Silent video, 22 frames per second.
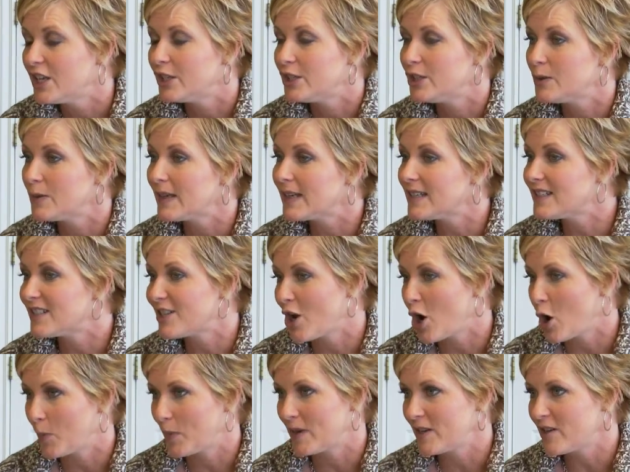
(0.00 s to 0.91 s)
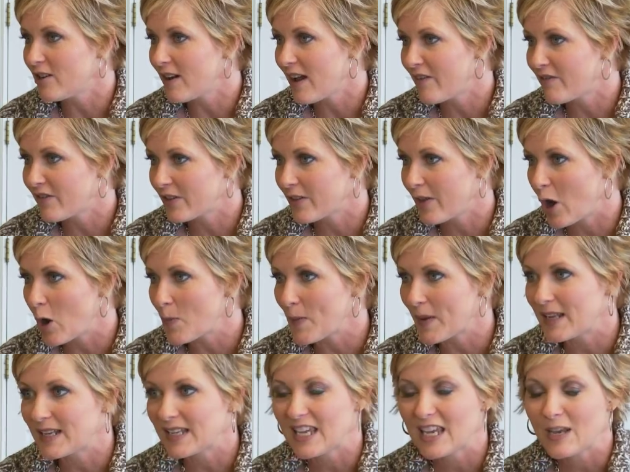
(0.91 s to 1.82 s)
You get to open your
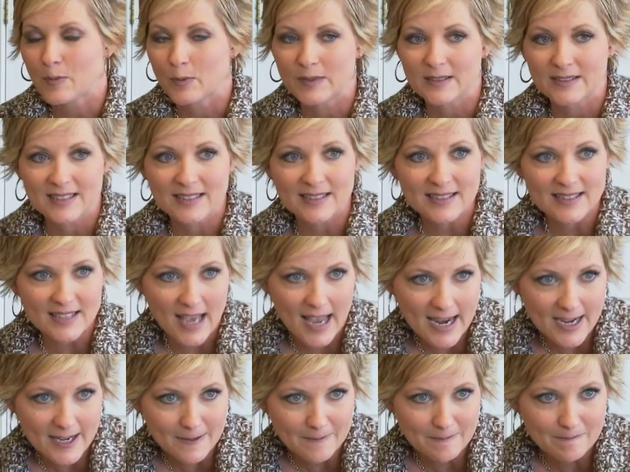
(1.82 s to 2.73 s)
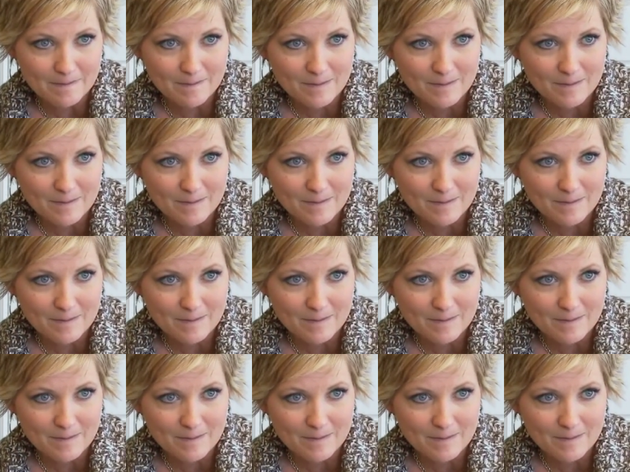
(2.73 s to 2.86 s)
envelope and keep what's inside.